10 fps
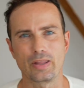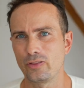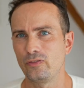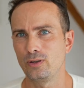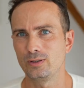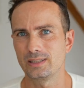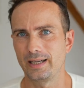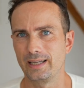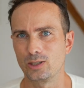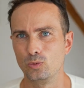that feels
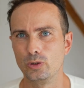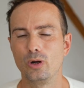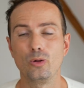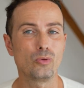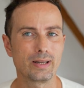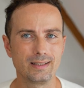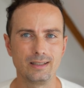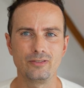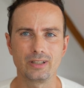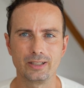like we're already
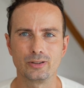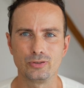living in the